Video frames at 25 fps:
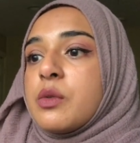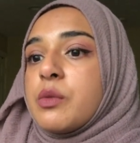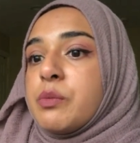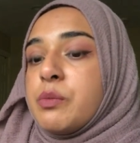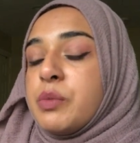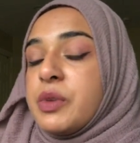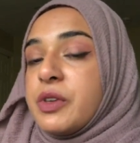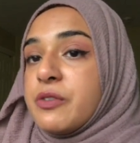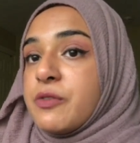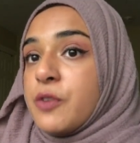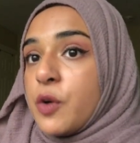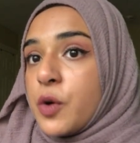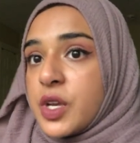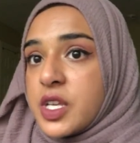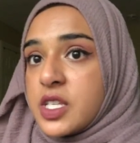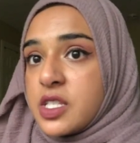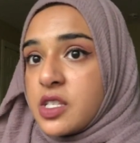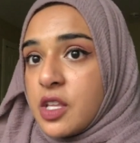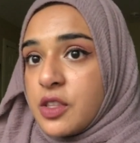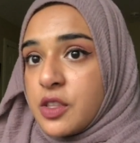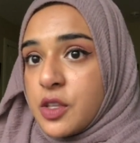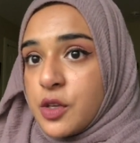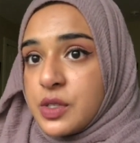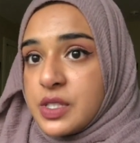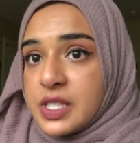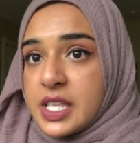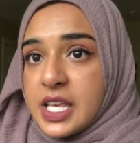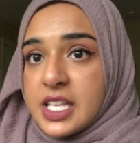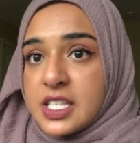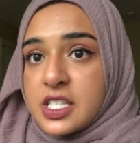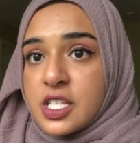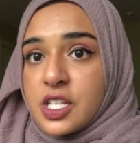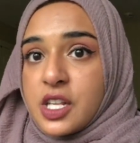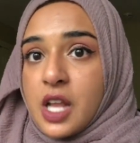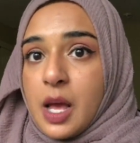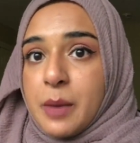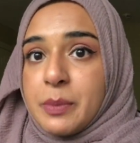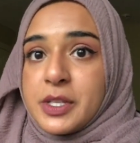be focused on those
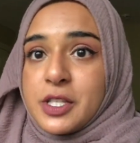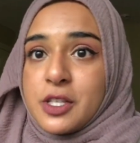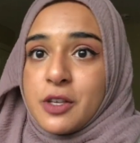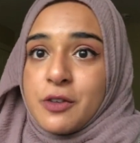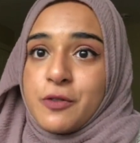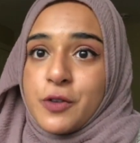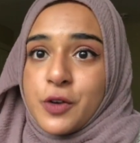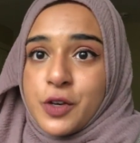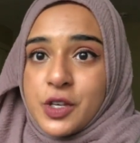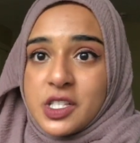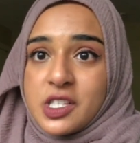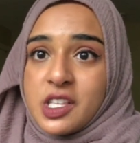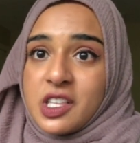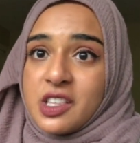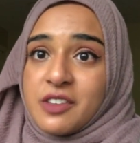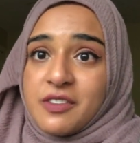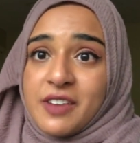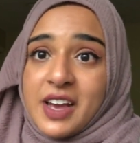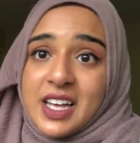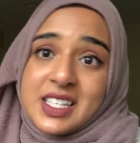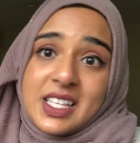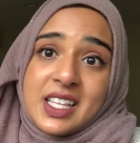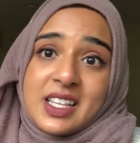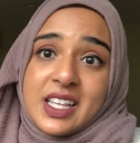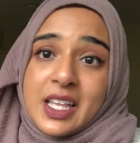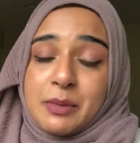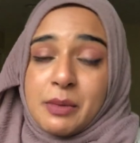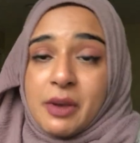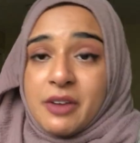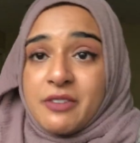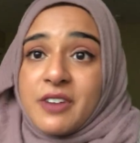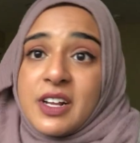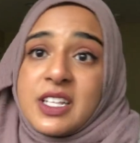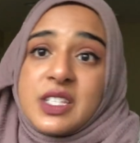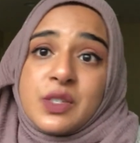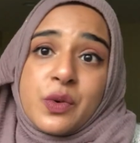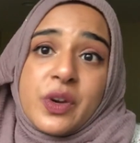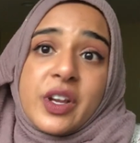things and not be so focused on the fact that like my
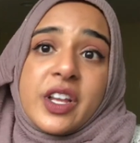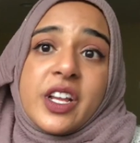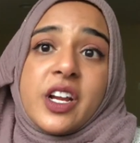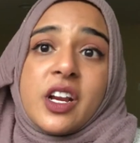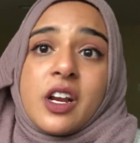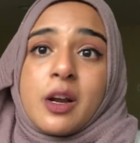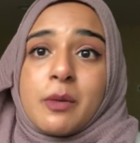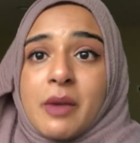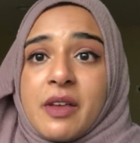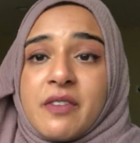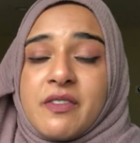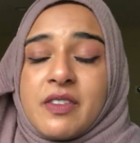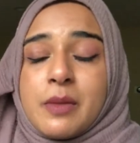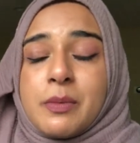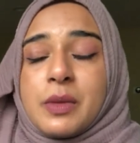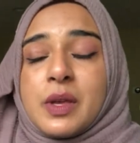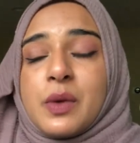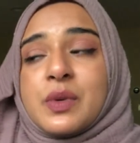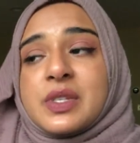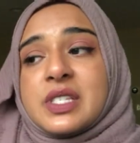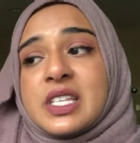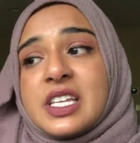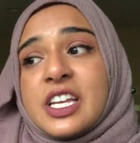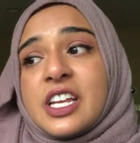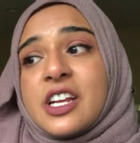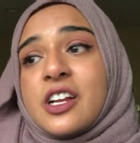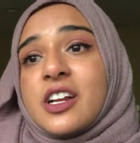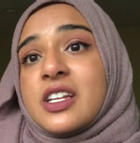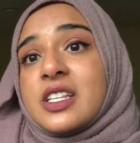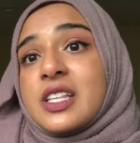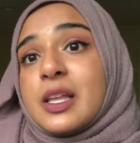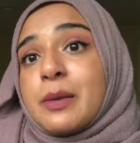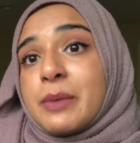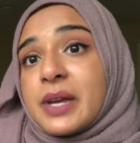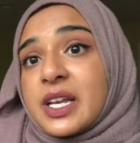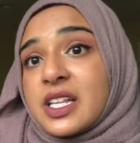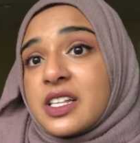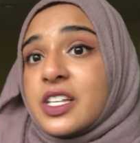friends weren't here, my family wasn't here, and
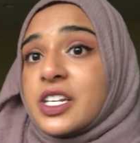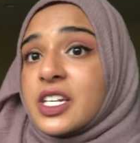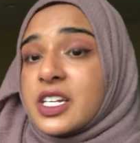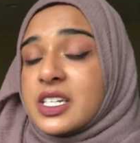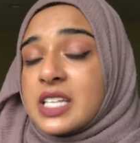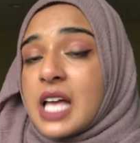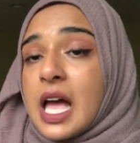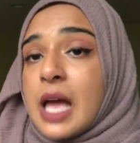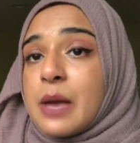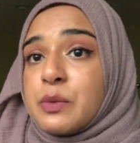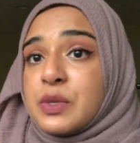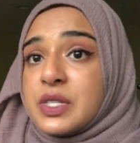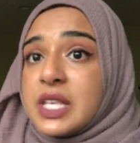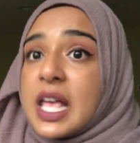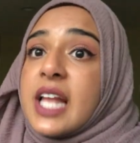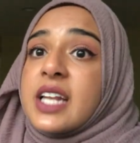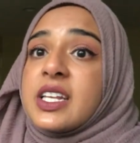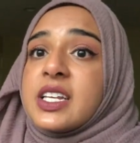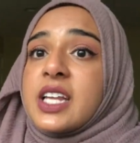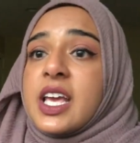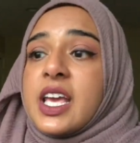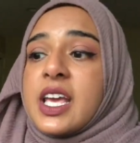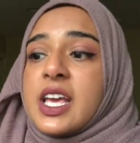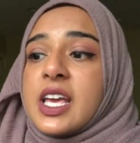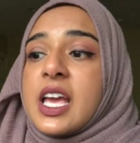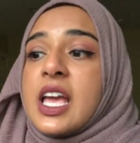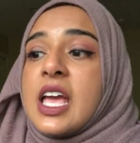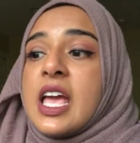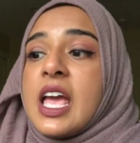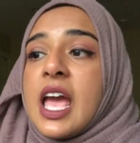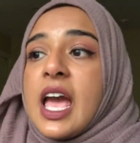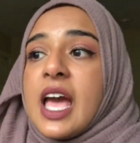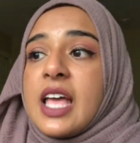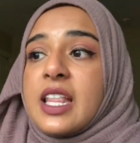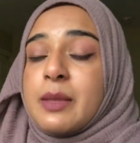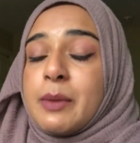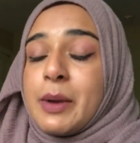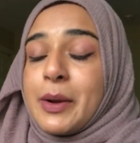that my clinic time was ending,
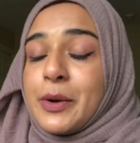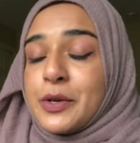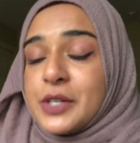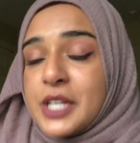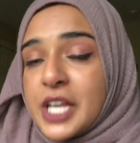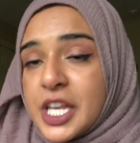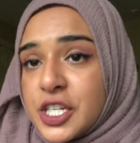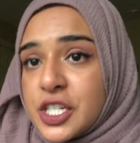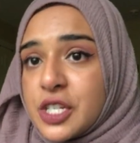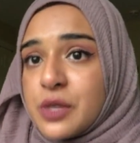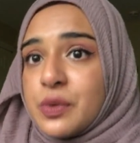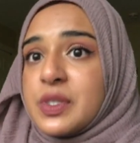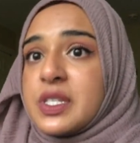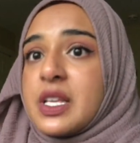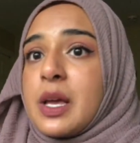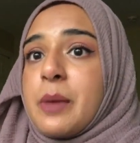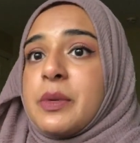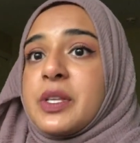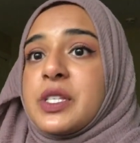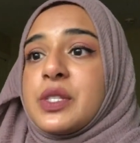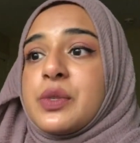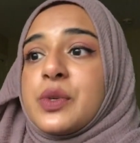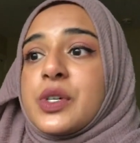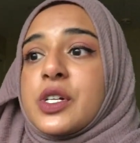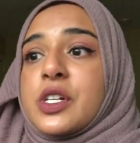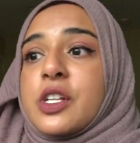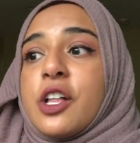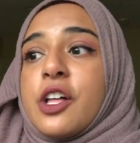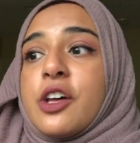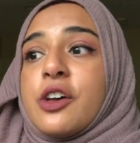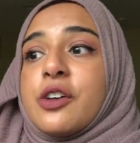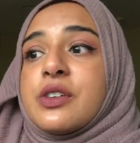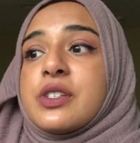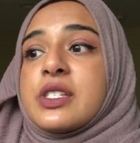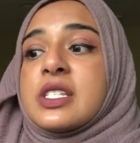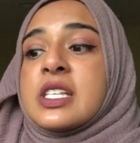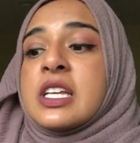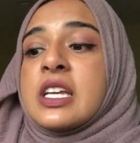and that my rotation was coming to a
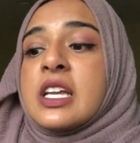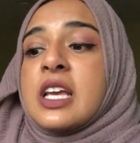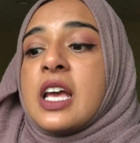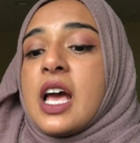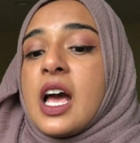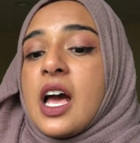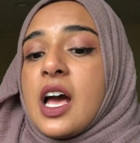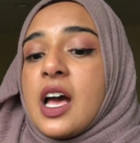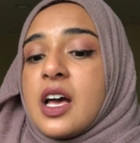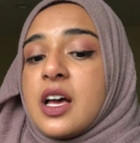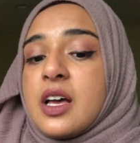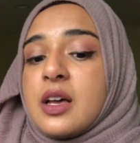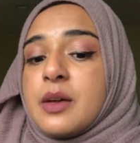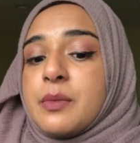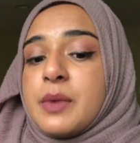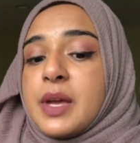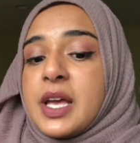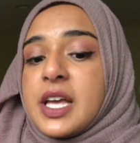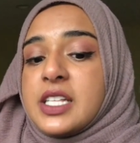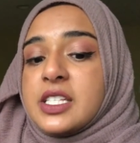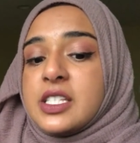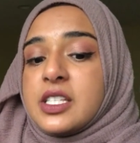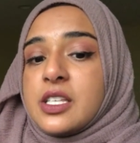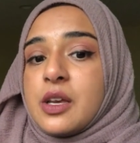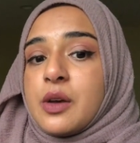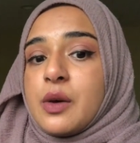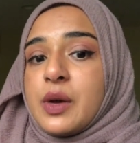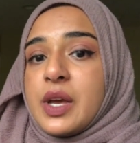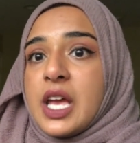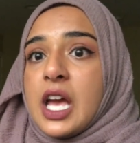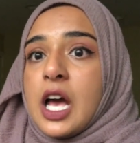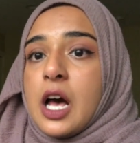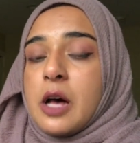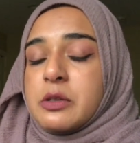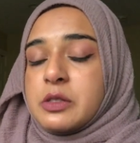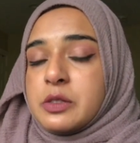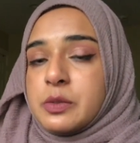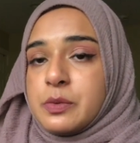close. And so it
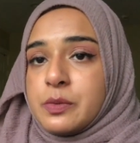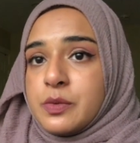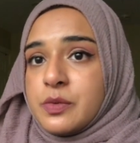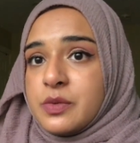helped